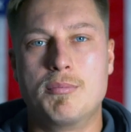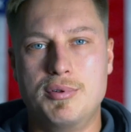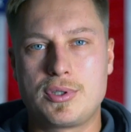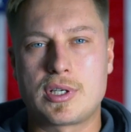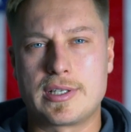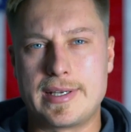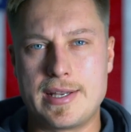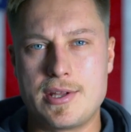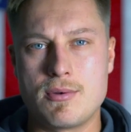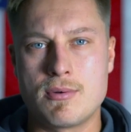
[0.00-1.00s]
With Blue Collar E
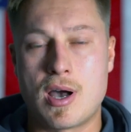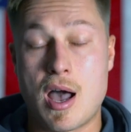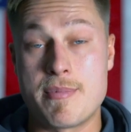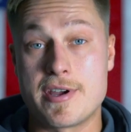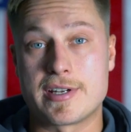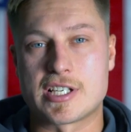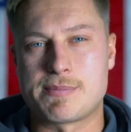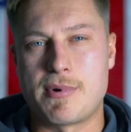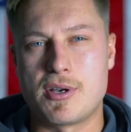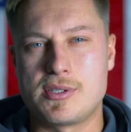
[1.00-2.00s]
D U, I'm here to
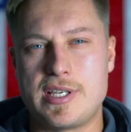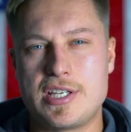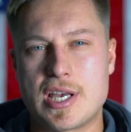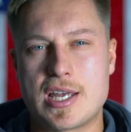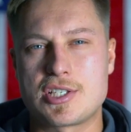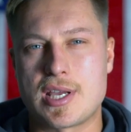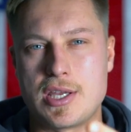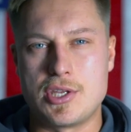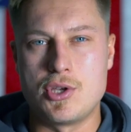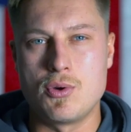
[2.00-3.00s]
expose, teach,
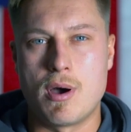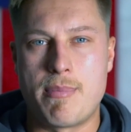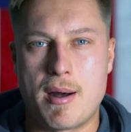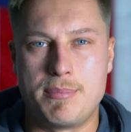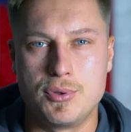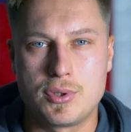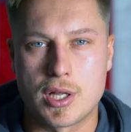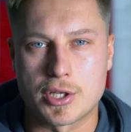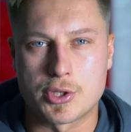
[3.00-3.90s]
educate you about blue collar